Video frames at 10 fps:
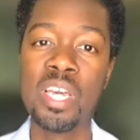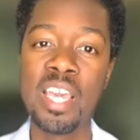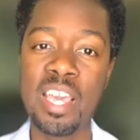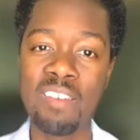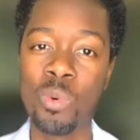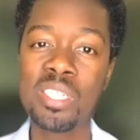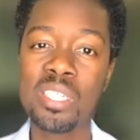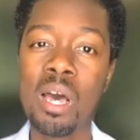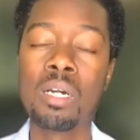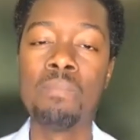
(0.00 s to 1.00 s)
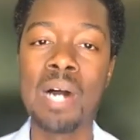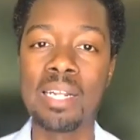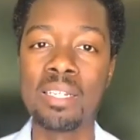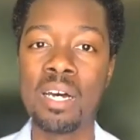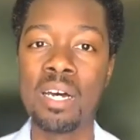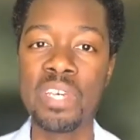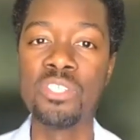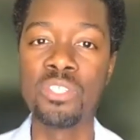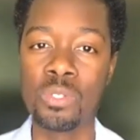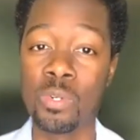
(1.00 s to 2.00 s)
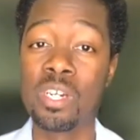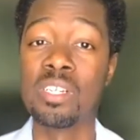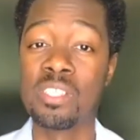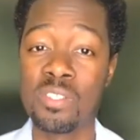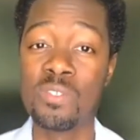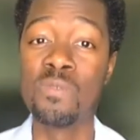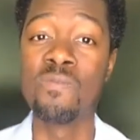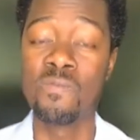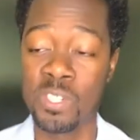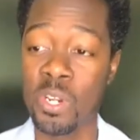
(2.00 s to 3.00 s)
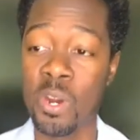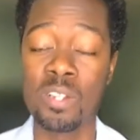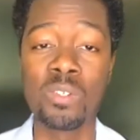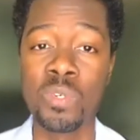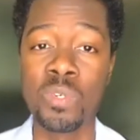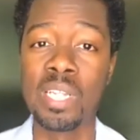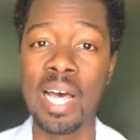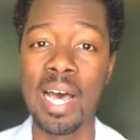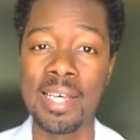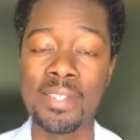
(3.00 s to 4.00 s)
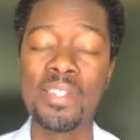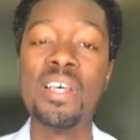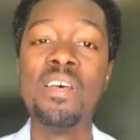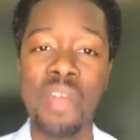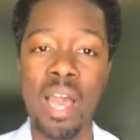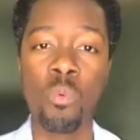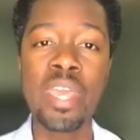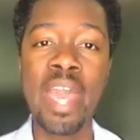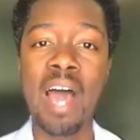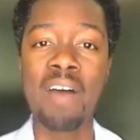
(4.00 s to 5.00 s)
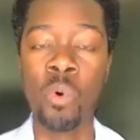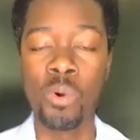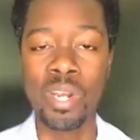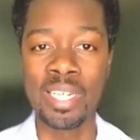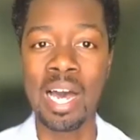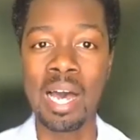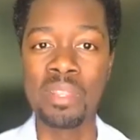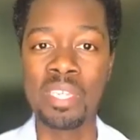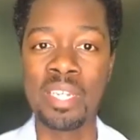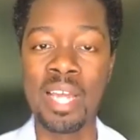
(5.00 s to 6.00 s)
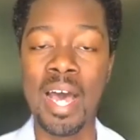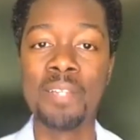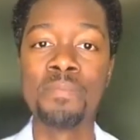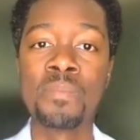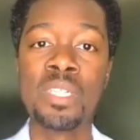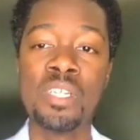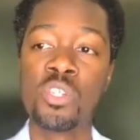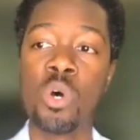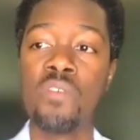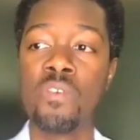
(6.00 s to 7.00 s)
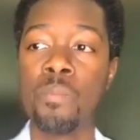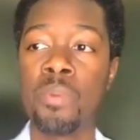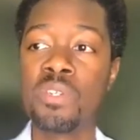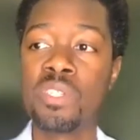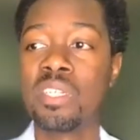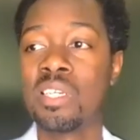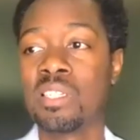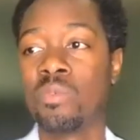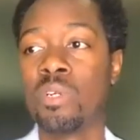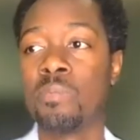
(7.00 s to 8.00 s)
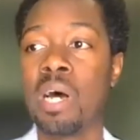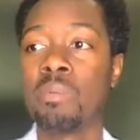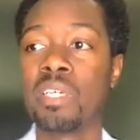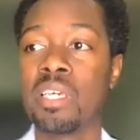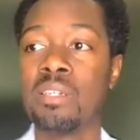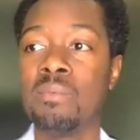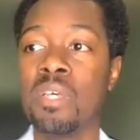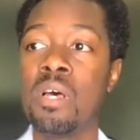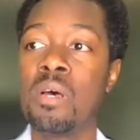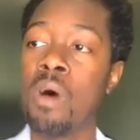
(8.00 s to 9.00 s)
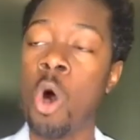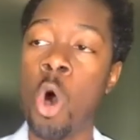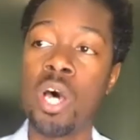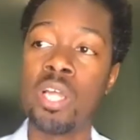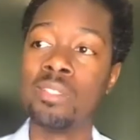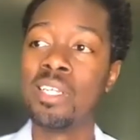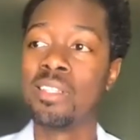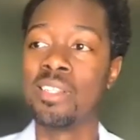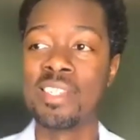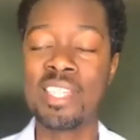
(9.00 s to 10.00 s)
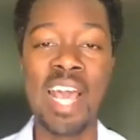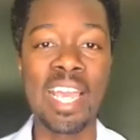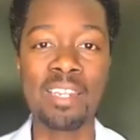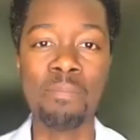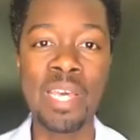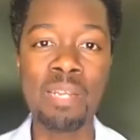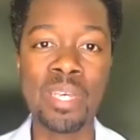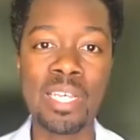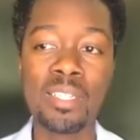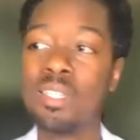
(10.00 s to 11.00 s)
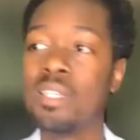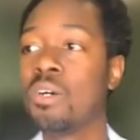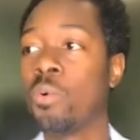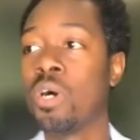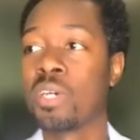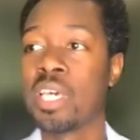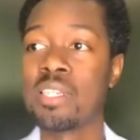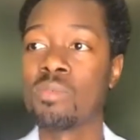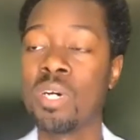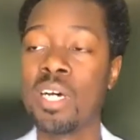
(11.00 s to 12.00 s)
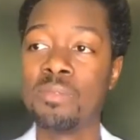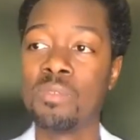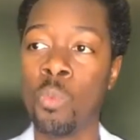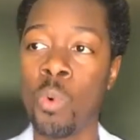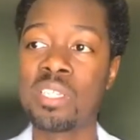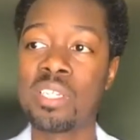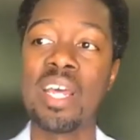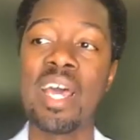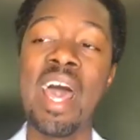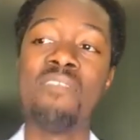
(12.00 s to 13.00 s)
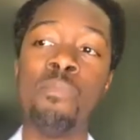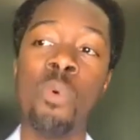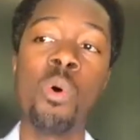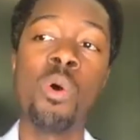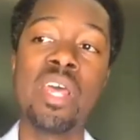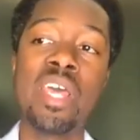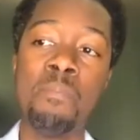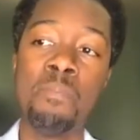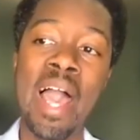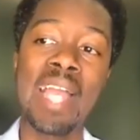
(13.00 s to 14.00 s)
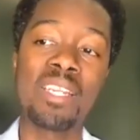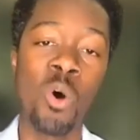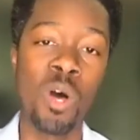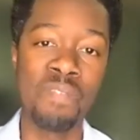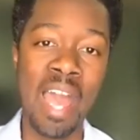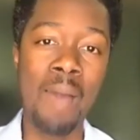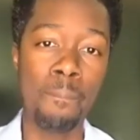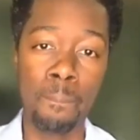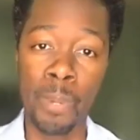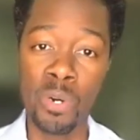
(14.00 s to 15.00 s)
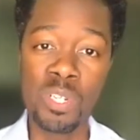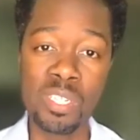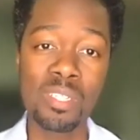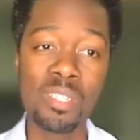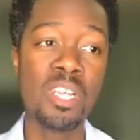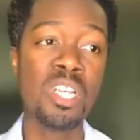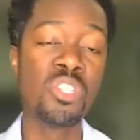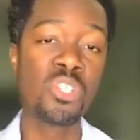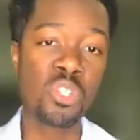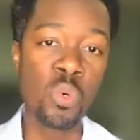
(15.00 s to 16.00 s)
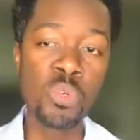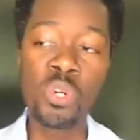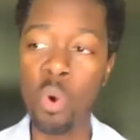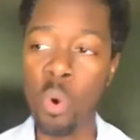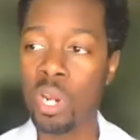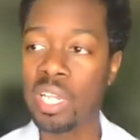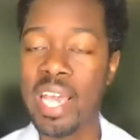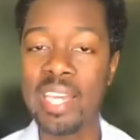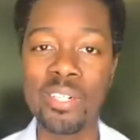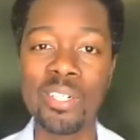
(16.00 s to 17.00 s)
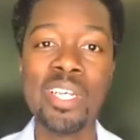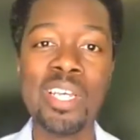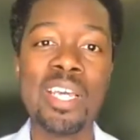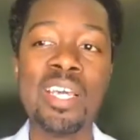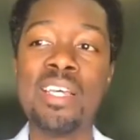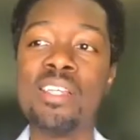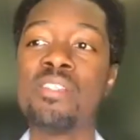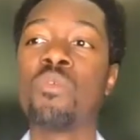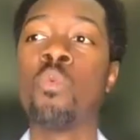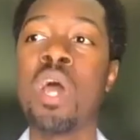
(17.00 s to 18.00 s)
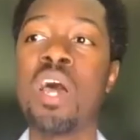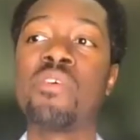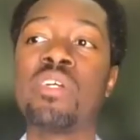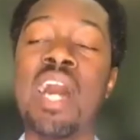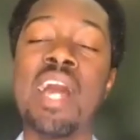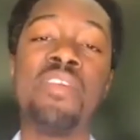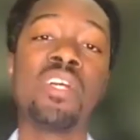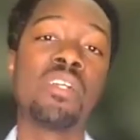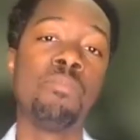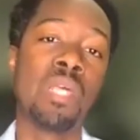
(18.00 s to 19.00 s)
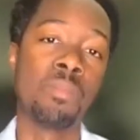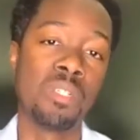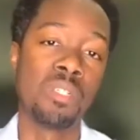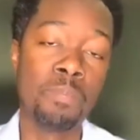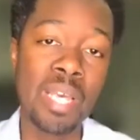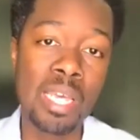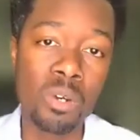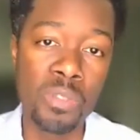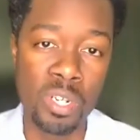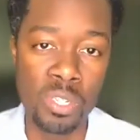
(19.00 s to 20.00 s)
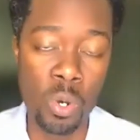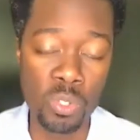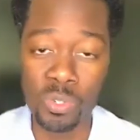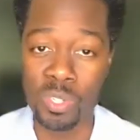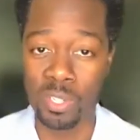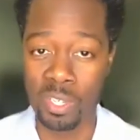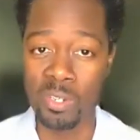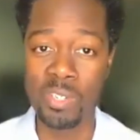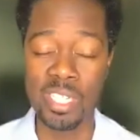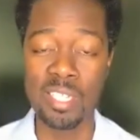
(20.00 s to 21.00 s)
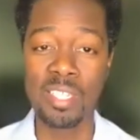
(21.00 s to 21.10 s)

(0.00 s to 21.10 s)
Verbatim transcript: If we talk about enough issues, we're gonna soon start to realize that we have more in common than not. So if a person is a Republican on the Second Amendment, well, guess what? What's gonna have more impact on that person sooner or later is whether or not they're gonna be able to depend on their Social Security.